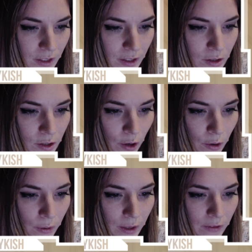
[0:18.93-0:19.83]

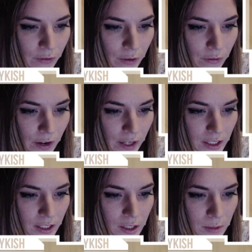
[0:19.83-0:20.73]
So if you find
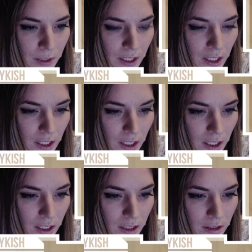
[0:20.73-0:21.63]
it to be